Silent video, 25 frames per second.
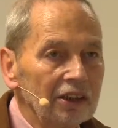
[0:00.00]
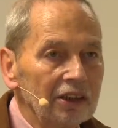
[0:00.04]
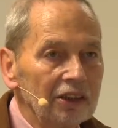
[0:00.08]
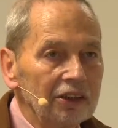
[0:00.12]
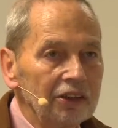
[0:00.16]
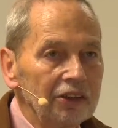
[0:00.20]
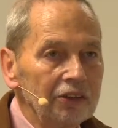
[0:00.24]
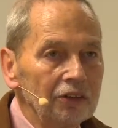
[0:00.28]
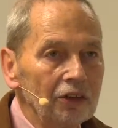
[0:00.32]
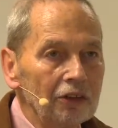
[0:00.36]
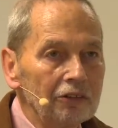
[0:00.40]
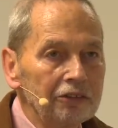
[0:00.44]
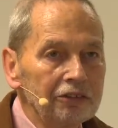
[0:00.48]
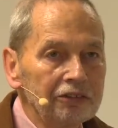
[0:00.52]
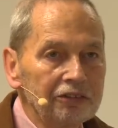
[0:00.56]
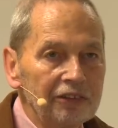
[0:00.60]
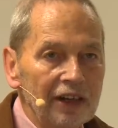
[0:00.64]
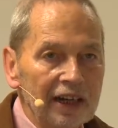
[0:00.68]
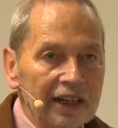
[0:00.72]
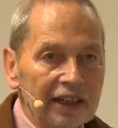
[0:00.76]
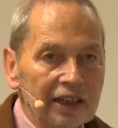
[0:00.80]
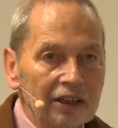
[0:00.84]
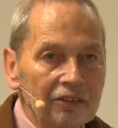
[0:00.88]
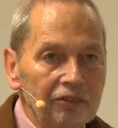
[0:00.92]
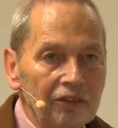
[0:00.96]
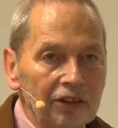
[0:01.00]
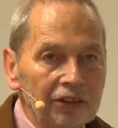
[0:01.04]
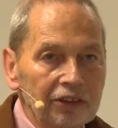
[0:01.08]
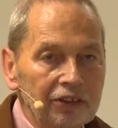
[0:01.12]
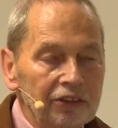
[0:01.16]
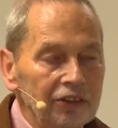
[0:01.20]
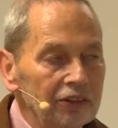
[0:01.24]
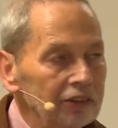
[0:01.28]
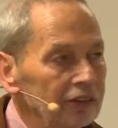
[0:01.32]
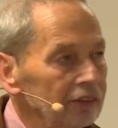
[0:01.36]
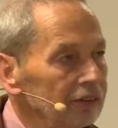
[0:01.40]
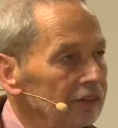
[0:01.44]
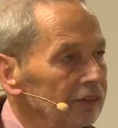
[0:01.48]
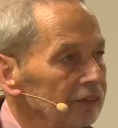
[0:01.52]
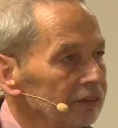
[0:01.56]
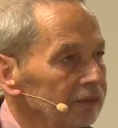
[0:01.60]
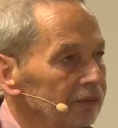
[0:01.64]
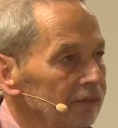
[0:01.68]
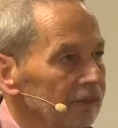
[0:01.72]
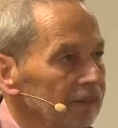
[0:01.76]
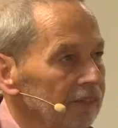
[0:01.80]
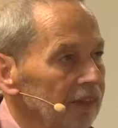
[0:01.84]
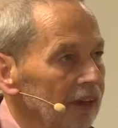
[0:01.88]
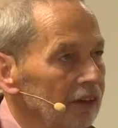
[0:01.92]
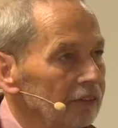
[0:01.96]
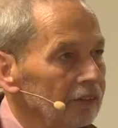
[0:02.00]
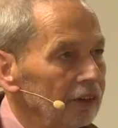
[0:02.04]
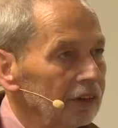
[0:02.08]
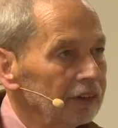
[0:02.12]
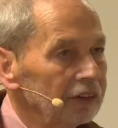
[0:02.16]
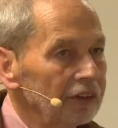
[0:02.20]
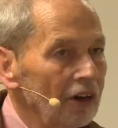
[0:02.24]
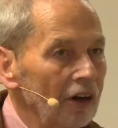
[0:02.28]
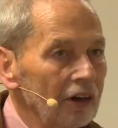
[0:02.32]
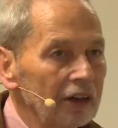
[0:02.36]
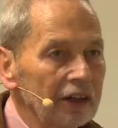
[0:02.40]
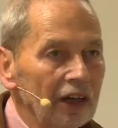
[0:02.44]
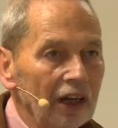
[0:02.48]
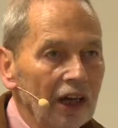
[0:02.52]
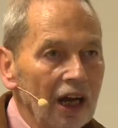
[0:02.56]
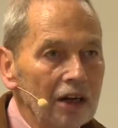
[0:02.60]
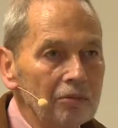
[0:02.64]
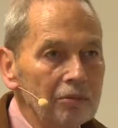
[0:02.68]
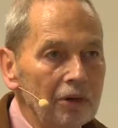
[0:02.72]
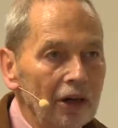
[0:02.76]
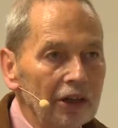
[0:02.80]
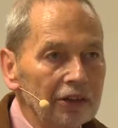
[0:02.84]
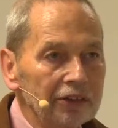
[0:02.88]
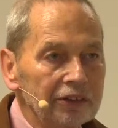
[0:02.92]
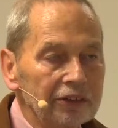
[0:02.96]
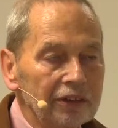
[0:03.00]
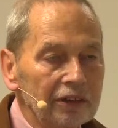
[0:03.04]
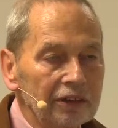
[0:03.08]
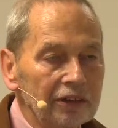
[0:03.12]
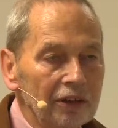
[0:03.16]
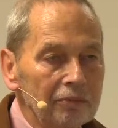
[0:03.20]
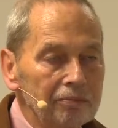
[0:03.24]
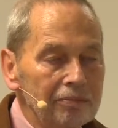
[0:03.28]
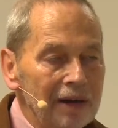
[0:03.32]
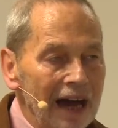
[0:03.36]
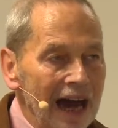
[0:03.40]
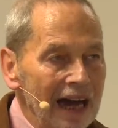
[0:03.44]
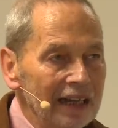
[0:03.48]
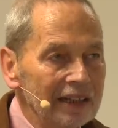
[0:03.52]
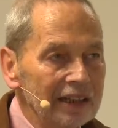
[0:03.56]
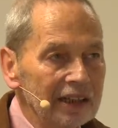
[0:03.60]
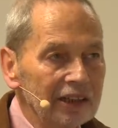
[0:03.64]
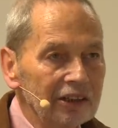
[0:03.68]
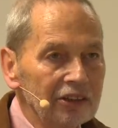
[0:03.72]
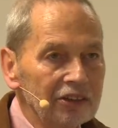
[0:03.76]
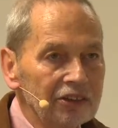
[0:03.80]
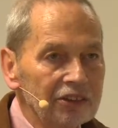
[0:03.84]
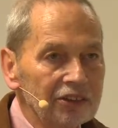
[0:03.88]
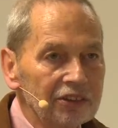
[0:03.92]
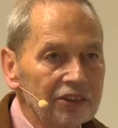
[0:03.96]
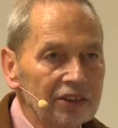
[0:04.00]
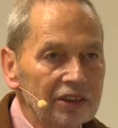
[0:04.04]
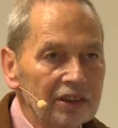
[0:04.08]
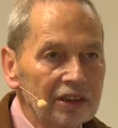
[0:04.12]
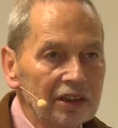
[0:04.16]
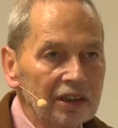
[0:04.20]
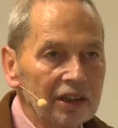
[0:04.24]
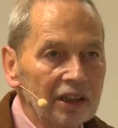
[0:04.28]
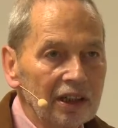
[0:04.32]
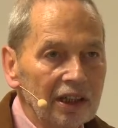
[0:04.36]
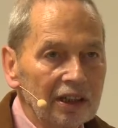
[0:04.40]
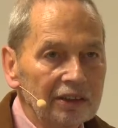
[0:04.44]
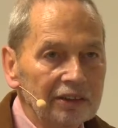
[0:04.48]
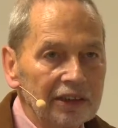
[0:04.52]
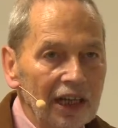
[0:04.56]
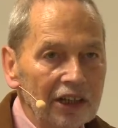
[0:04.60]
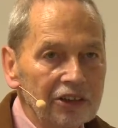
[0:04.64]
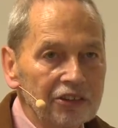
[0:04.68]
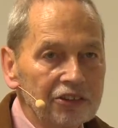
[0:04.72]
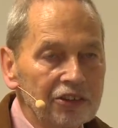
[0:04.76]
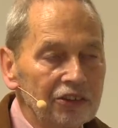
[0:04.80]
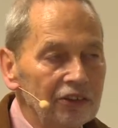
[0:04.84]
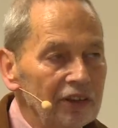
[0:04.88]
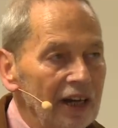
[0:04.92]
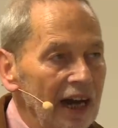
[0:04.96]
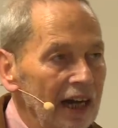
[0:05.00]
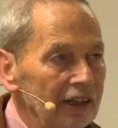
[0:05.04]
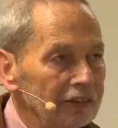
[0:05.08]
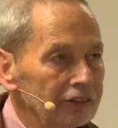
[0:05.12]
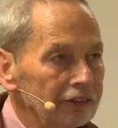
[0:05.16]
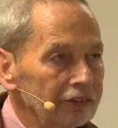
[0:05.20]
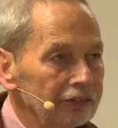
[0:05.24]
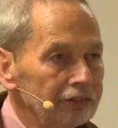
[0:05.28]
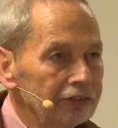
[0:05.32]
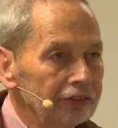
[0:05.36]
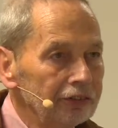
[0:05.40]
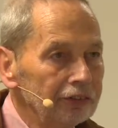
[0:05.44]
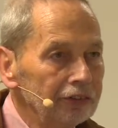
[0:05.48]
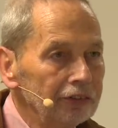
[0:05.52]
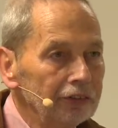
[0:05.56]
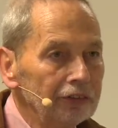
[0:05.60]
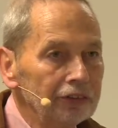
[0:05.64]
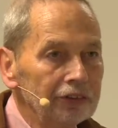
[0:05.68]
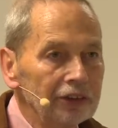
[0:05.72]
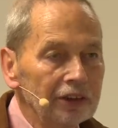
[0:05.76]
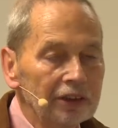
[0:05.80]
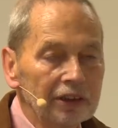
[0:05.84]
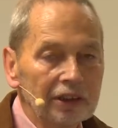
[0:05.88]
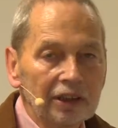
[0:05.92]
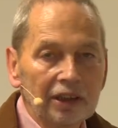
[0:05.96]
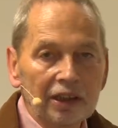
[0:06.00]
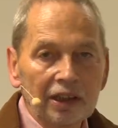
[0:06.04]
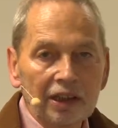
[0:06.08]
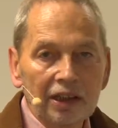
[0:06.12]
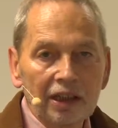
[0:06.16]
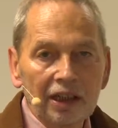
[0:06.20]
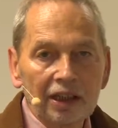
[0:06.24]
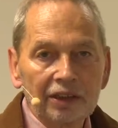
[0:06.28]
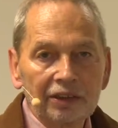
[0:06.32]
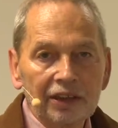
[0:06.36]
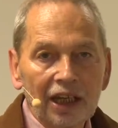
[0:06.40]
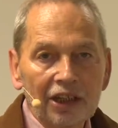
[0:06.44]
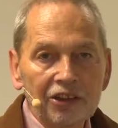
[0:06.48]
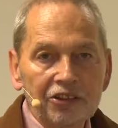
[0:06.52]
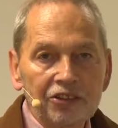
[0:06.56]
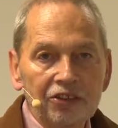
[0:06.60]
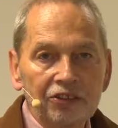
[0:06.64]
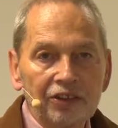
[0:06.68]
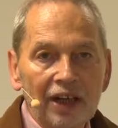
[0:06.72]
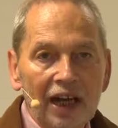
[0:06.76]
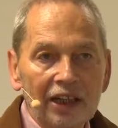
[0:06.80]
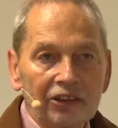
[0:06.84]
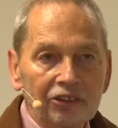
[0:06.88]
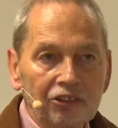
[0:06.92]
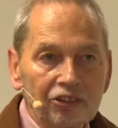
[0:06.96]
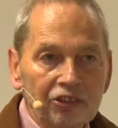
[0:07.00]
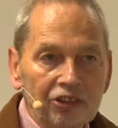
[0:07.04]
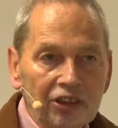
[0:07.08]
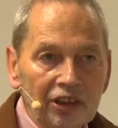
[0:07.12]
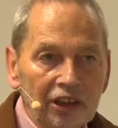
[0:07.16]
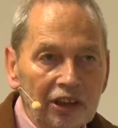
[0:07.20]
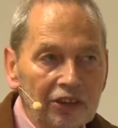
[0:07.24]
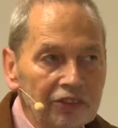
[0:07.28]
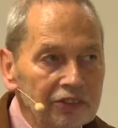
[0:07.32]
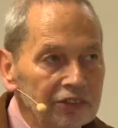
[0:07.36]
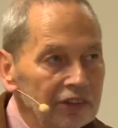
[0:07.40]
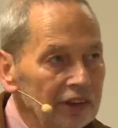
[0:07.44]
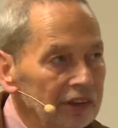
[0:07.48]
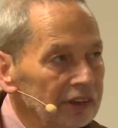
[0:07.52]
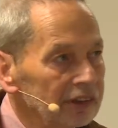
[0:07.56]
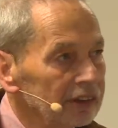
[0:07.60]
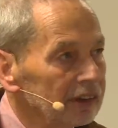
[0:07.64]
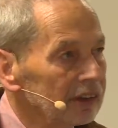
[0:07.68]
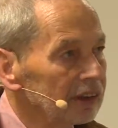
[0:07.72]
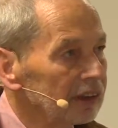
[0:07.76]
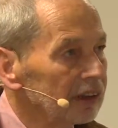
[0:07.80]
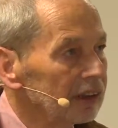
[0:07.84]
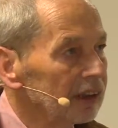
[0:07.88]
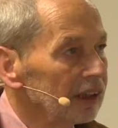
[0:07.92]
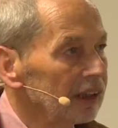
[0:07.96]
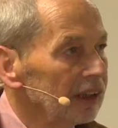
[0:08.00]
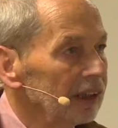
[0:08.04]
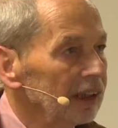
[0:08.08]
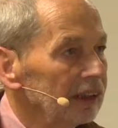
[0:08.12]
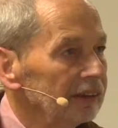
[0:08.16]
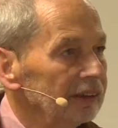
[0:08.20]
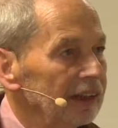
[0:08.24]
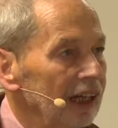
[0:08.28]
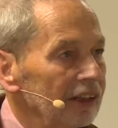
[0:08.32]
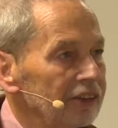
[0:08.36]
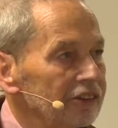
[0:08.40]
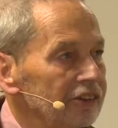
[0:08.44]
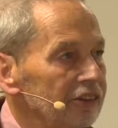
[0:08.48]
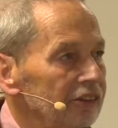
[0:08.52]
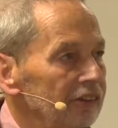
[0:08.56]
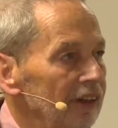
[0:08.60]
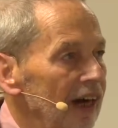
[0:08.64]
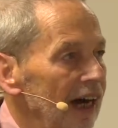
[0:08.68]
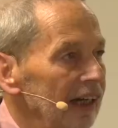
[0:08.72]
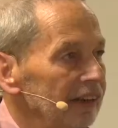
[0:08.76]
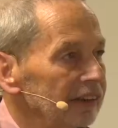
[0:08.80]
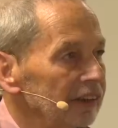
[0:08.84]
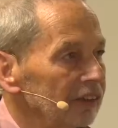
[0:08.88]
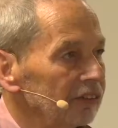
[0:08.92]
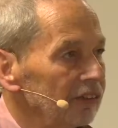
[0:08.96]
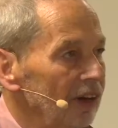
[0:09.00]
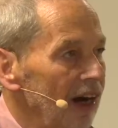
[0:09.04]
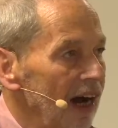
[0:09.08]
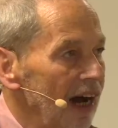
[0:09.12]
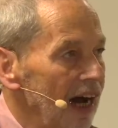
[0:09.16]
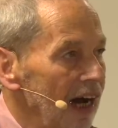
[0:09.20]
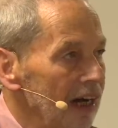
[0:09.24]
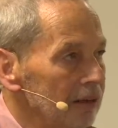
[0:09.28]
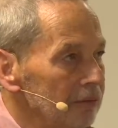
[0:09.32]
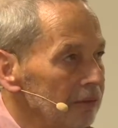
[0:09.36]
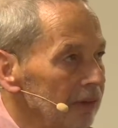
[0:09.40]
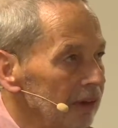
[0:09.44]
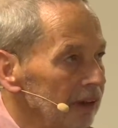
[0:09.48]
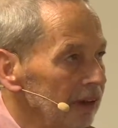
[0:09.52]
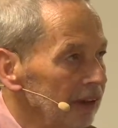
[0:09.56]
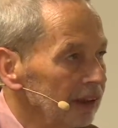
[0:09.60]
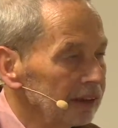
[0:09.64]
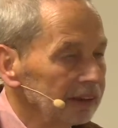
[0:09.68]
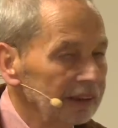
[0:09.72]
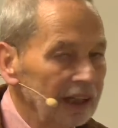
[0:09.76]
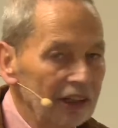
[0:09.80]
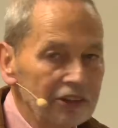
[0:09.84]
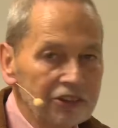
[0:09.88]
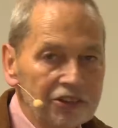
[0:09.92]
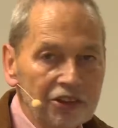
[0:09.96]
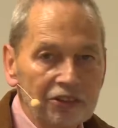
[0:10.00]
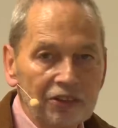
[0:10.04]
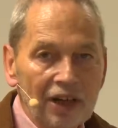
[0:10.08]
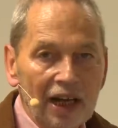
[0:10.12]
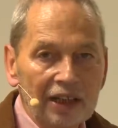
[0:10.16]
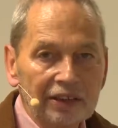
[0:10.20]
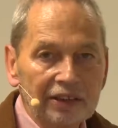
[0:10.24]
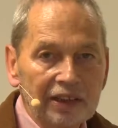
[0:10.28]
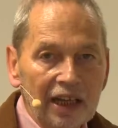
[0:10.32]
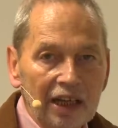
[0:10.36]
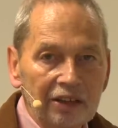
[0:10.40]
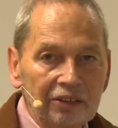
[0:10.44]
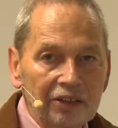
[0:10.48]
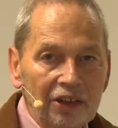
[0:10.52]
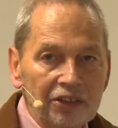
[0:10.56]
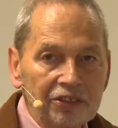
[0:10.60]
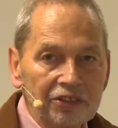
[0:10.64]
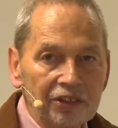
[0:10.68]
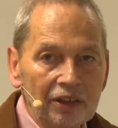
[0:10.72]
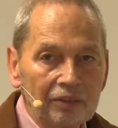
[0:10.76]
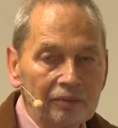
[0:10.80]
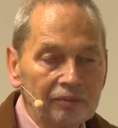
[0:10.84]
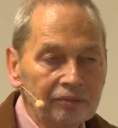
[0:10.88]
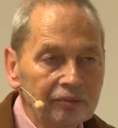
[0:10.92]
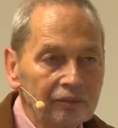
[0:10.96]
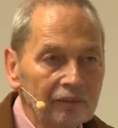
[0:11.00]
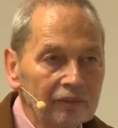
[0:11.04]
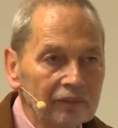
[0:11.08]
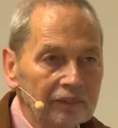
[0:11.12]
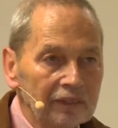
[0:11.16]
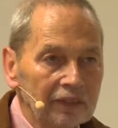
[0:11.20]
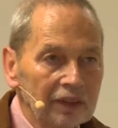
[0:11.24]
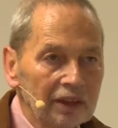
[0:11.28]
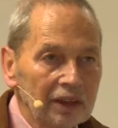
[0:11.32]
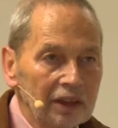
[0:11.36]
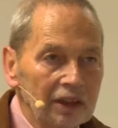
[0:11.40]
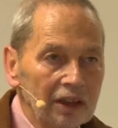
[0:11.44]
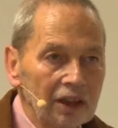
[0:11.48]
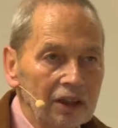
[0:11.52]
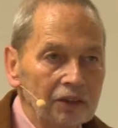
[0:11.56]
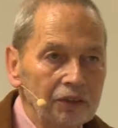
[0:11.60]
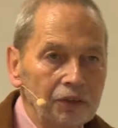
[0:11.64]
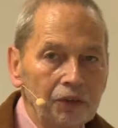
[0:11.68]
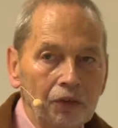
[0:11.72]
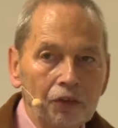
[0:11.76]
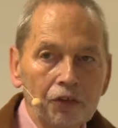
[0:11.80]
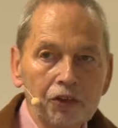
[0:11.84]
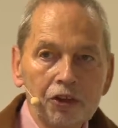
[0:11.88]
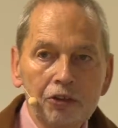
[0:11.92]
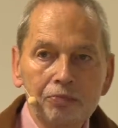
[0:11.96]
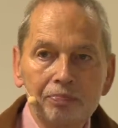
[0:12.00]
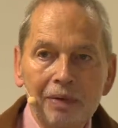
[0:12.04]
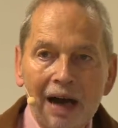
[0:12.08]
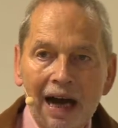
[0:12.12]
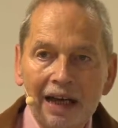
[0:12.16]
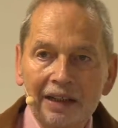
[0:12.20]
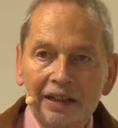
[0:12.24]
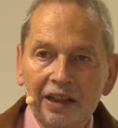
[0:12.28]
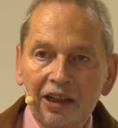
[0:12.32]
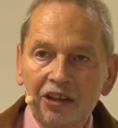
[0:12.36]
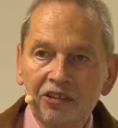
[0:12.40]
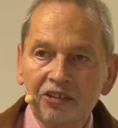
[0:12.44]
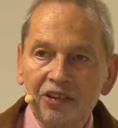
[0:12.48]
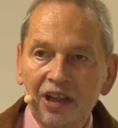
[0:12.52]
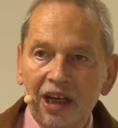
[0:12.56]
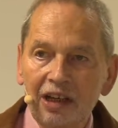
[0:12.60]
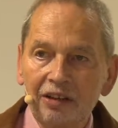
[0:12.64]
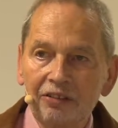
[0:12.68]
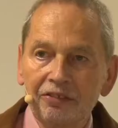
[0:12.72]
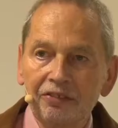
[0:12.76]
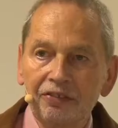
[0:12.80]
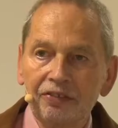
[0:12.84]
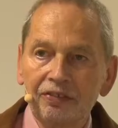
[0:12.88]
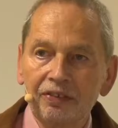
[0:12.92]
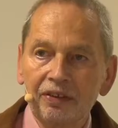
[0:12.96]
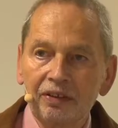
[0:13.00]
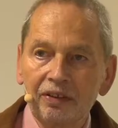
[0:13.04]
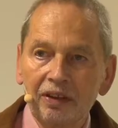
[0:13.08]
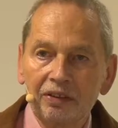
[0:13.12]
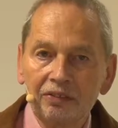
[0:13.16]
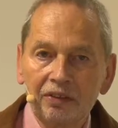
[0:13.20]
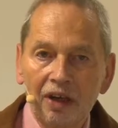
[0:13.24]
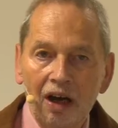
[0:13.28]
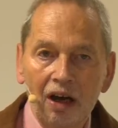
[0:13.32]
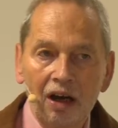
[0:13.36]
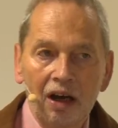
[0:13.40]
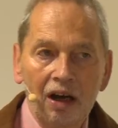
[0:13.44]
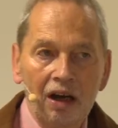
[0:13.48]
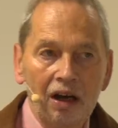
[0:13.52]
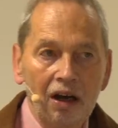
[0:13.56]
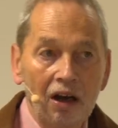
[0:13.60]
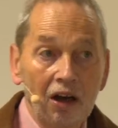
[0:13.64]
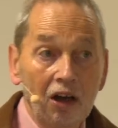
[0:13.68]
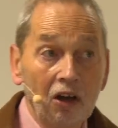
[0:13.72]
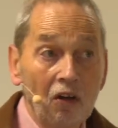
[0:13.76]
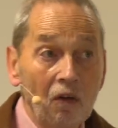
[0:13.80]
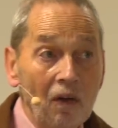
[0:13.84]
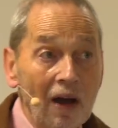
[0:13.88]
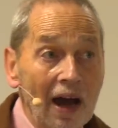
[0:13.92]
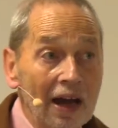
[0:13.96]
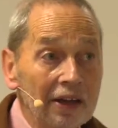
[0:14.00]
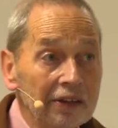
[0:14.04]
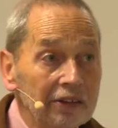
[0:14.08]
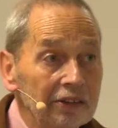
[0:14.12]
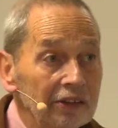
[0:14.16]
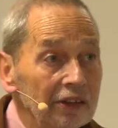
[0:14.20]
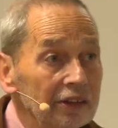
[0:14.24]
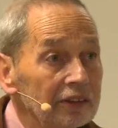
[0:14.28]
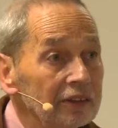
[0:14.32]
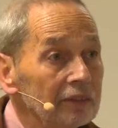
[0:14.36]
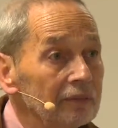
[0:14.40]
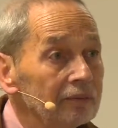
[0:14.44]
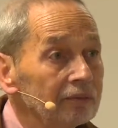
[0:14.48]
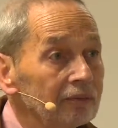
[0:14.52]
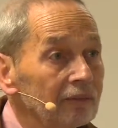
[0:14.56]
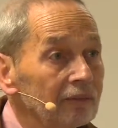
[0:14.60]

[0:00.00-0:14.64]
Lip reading: "You know, Frank, what you were talking about, the panics that surround food, that surround children, that surround crime, that surround terrorism, those panics have acquired